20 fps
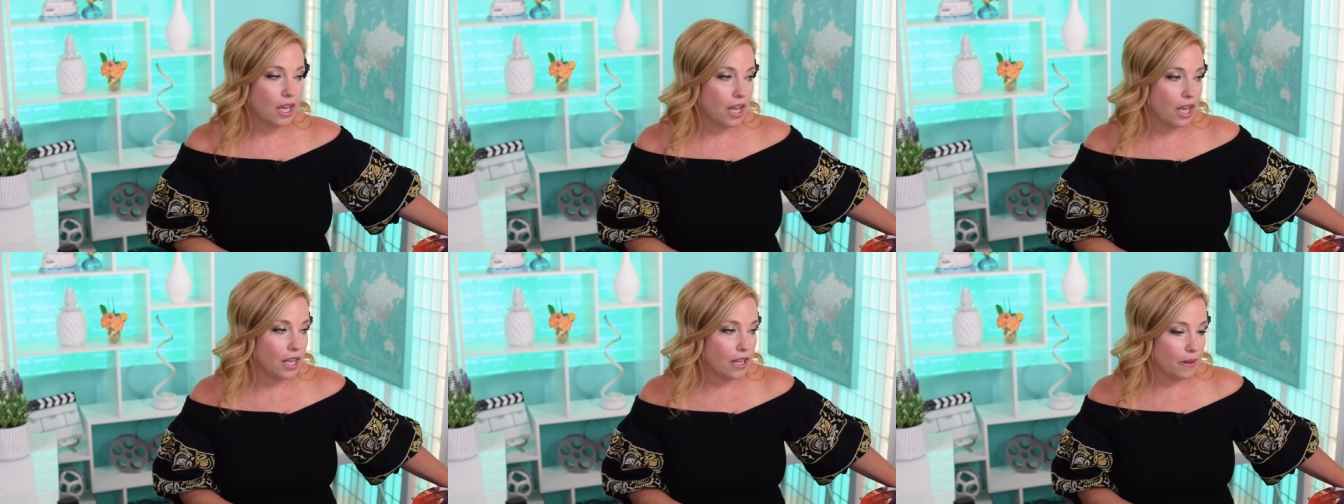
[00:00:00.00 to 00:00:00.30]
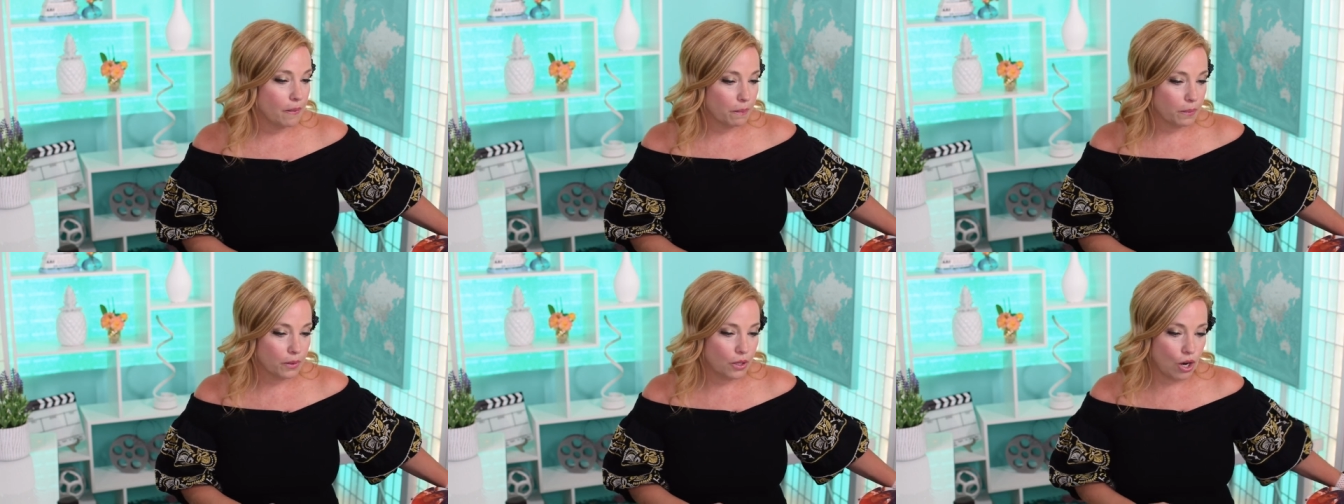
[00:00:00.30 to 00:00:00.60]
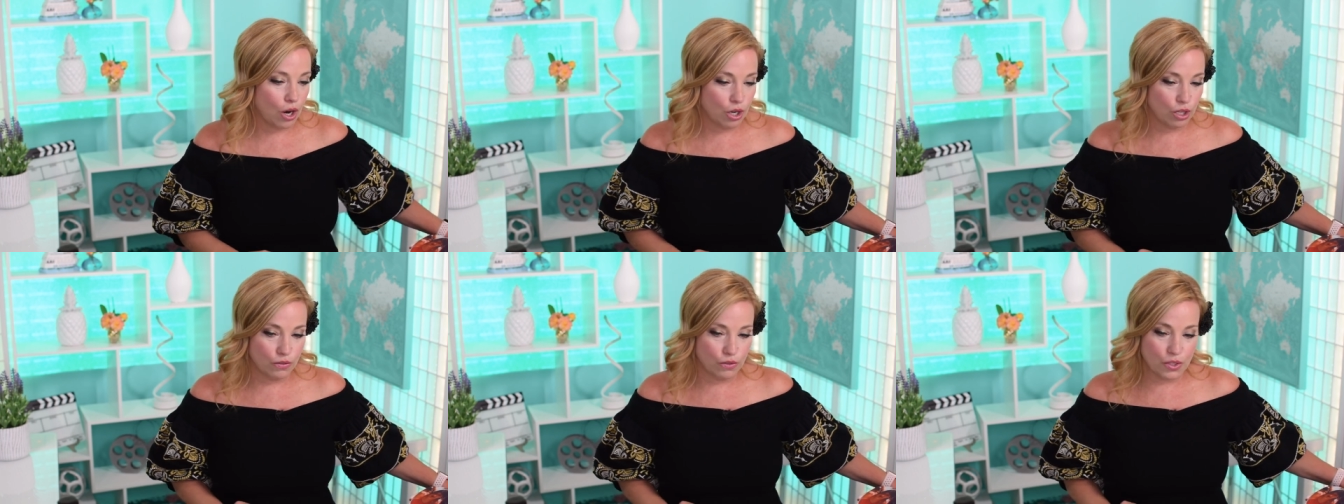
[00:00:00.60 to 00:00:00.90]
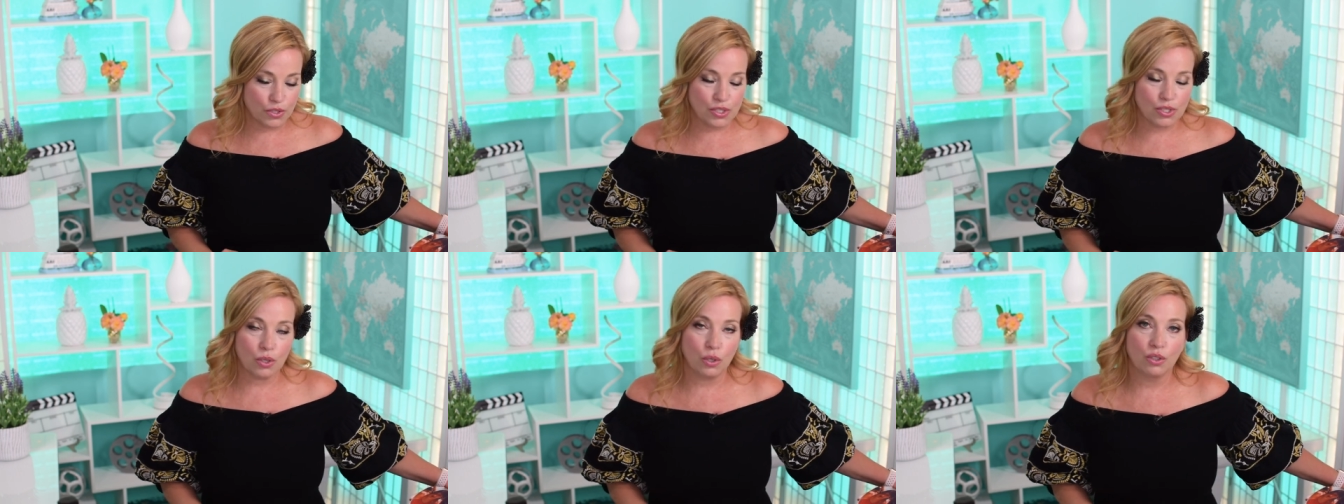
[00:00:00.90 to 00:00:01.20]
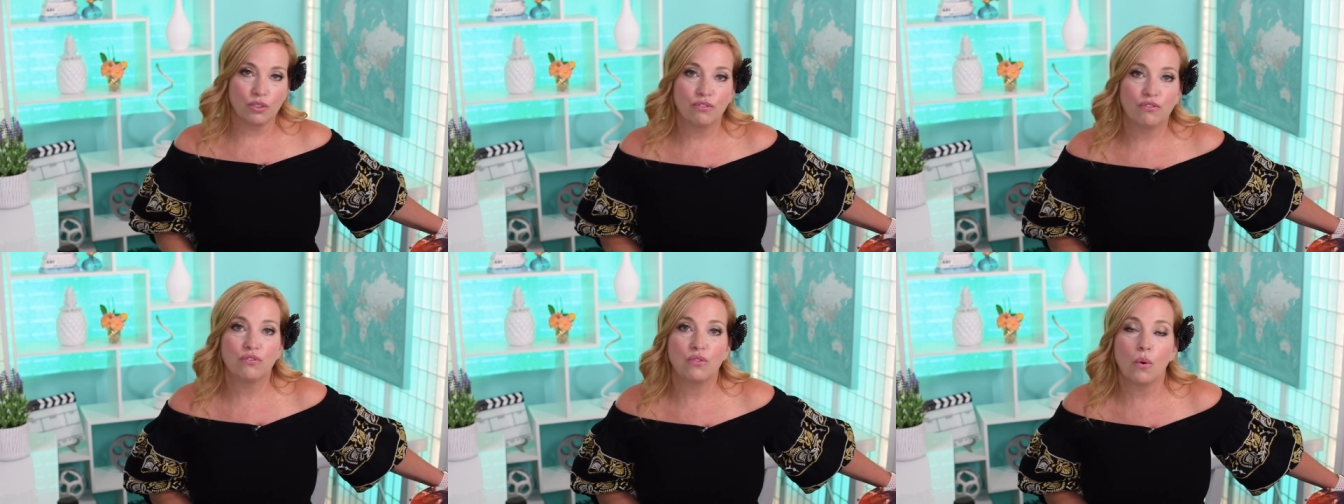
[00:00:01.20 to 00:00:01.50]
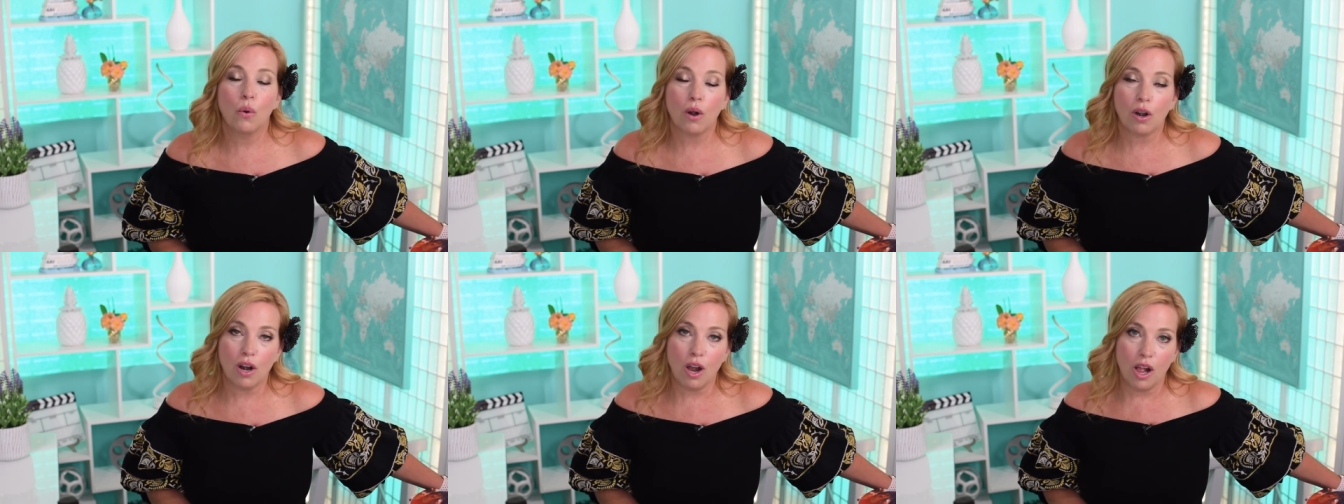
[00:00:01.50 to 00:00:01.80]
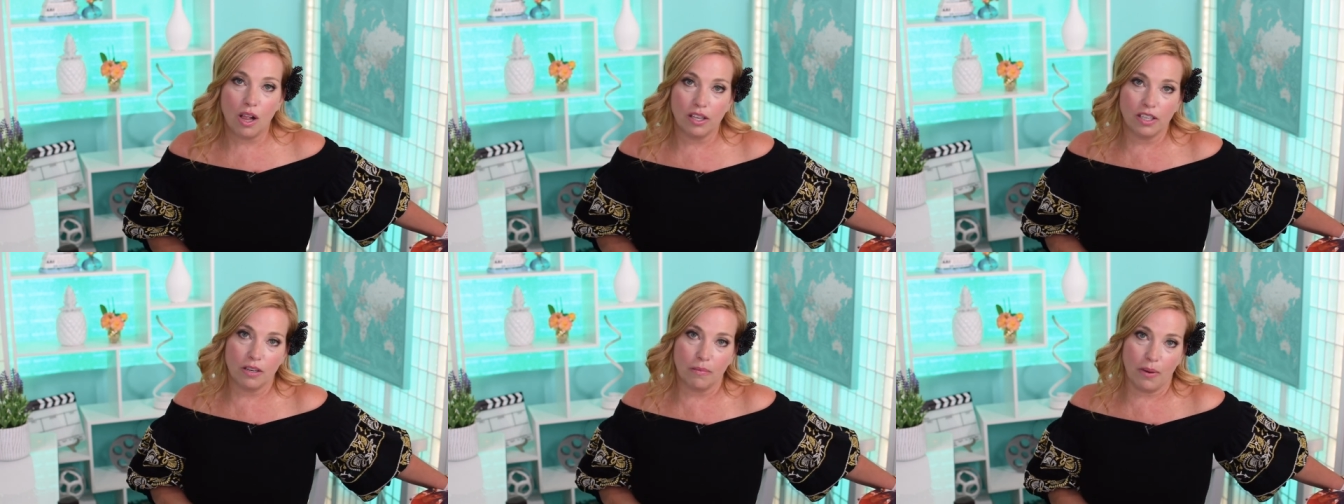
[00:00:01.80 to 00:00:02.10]
um, Carnival sold four
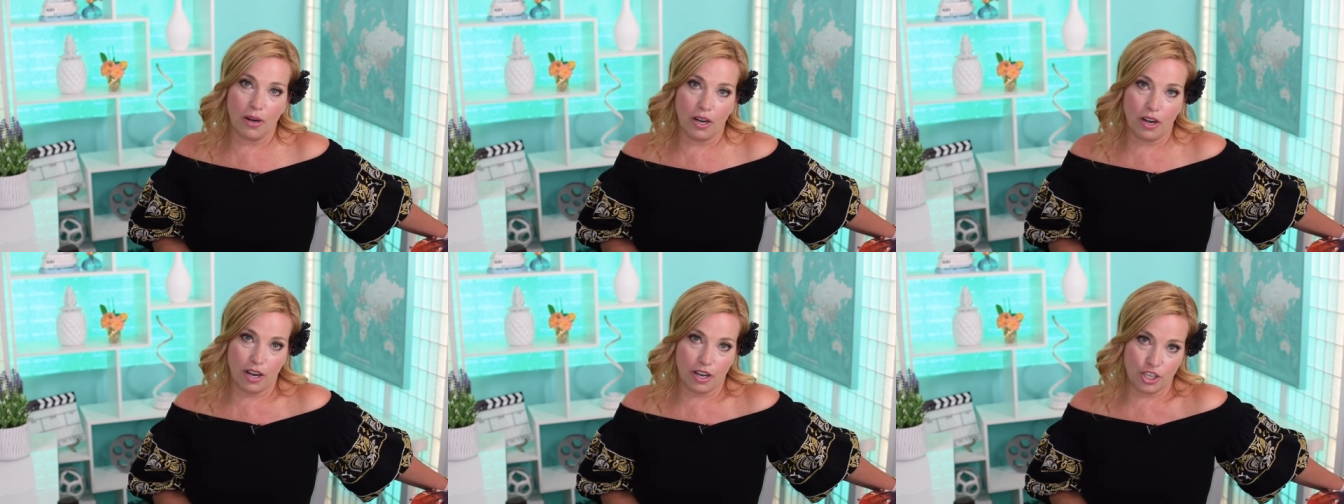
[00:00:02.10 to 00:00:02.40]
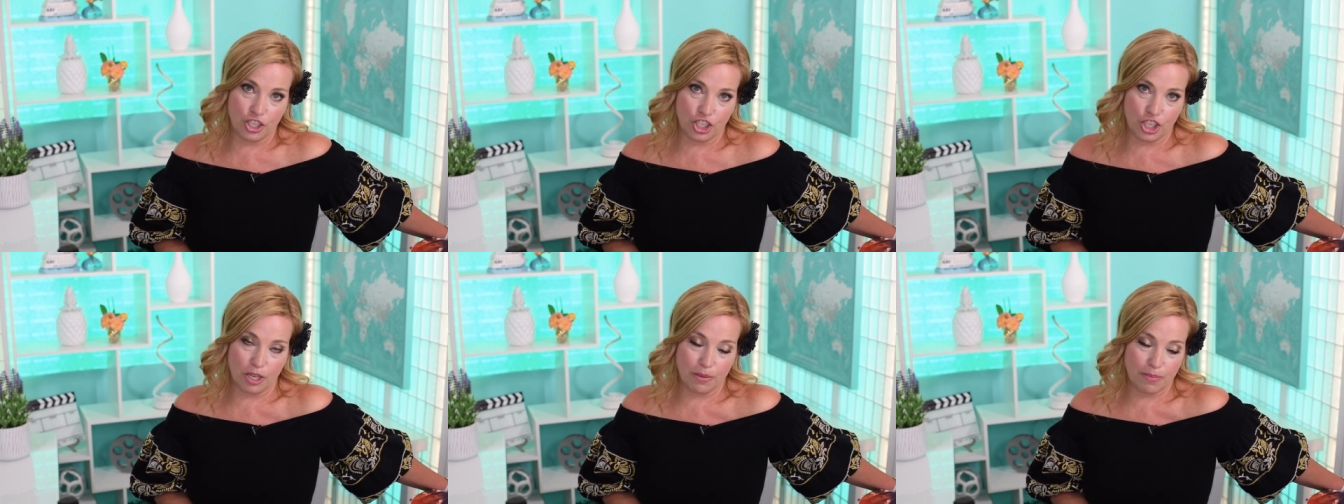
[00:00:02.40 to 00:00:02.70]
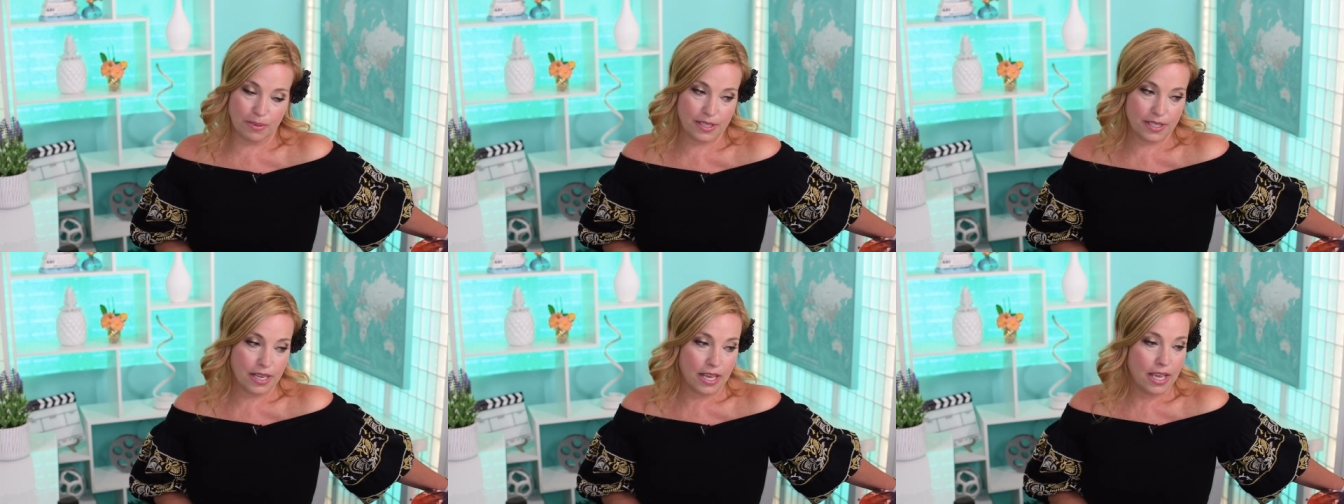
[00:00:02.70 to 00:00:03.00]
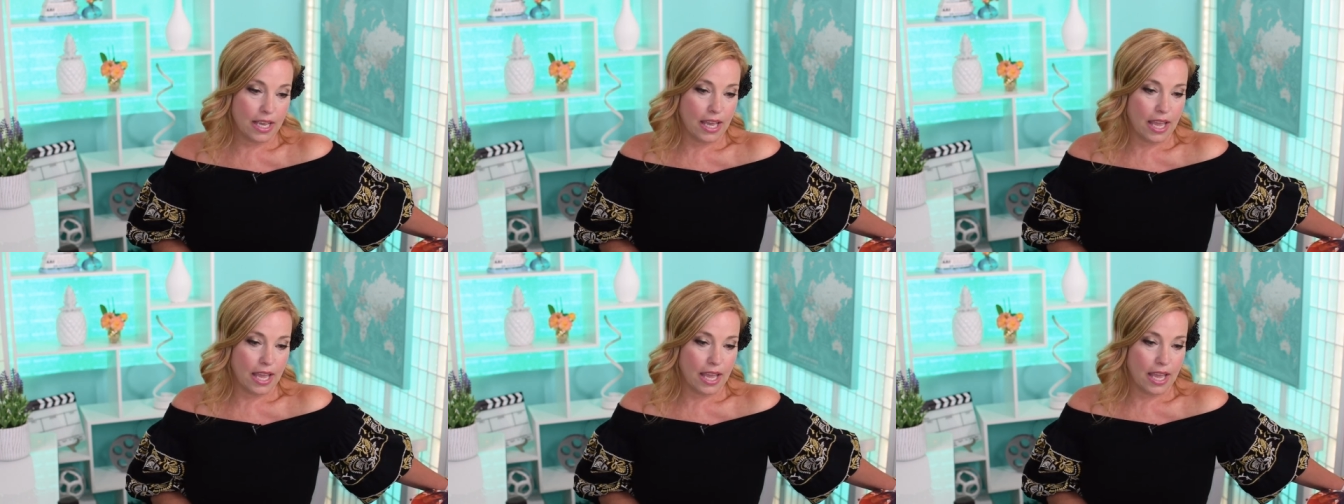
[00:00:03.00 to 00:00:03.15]
Holland America ships